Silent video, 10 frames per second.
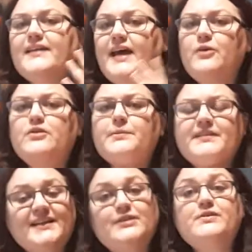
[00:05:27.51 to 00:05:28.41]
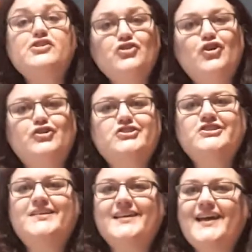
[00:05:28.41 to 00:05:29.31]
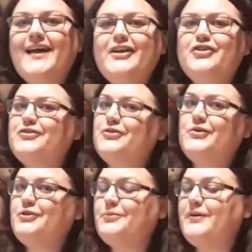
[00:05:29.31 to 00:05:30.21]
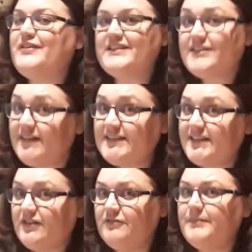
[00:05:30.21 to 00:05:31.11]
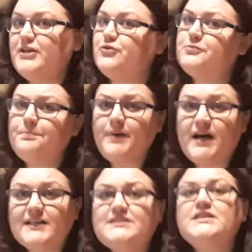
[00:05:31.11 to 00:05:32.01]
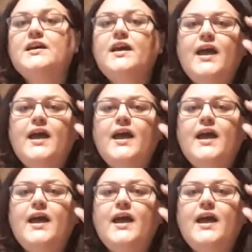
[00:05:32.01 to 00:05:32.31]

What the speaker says: Now, the potato is not, okay, not the most exciting of meals, but